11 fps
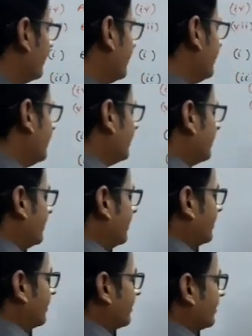D.
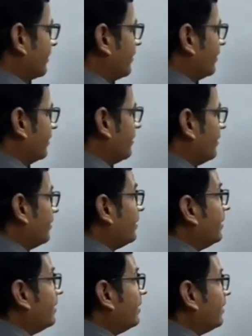
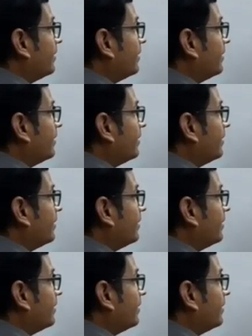A